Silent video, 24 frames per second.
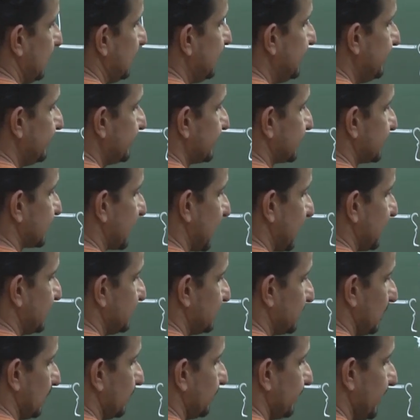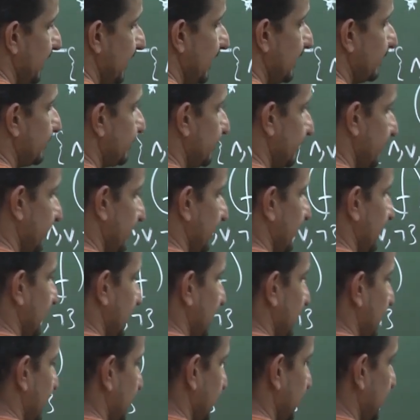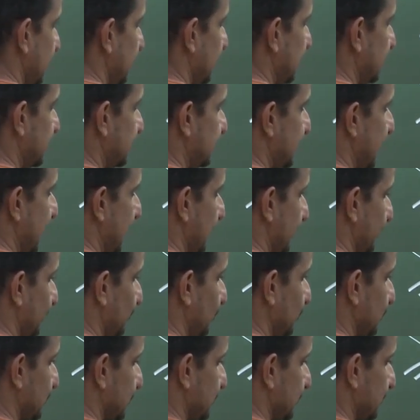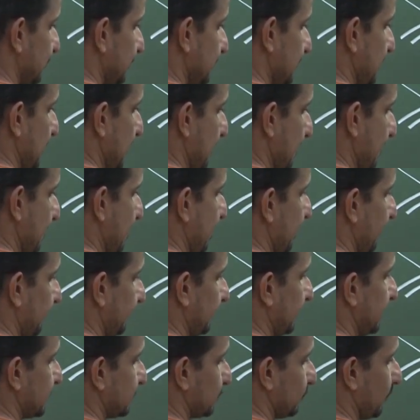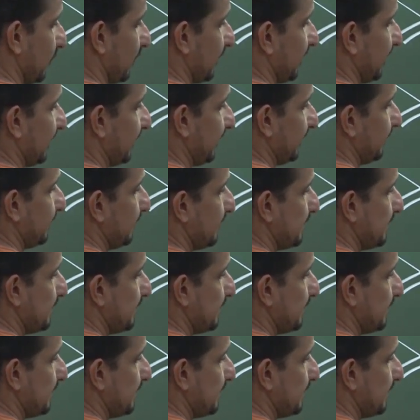leaf size of f is at most this quantity.